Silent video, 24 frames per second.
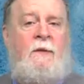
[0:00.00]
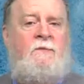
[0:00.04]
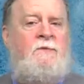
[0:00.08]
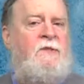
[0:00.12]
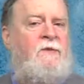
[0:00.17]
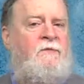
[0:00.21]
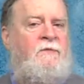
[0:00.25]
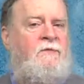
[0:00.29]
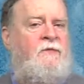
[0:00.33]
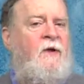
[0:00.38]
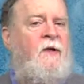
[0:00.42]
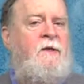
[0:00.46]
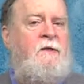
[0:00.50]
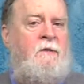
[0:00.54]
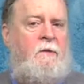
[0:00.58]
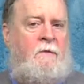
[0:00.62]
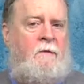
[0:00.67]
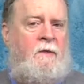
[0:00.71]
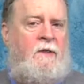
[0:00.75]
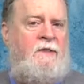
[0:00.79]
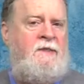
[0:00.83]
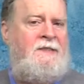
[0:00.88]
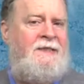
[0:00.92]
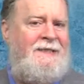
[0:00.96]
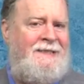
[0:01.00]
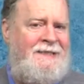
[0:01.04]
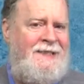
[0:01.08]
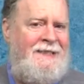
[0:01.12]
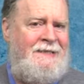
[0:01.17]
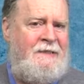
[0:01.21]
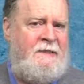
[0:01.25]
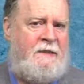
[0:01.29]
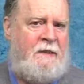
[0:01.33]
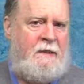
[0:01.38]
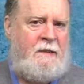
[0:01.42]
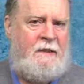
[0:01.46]
It was a figure, a
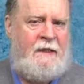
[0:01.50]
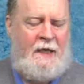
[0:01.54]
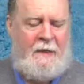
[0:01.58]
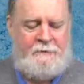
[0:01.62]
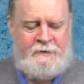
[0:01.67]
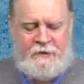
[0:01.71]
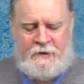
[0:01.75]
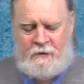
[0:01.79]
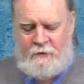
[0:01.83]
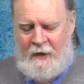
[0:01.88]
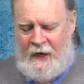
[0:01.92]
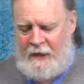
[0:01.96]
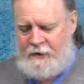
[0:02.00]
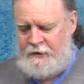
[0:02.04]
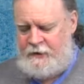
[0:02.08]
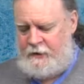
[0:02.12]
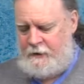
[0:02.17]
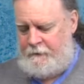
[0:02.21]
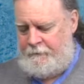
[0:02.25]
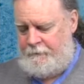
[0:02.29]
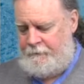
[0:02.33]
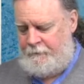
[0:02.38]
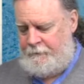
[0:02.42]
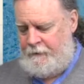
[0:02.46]
statistic, an abstraction.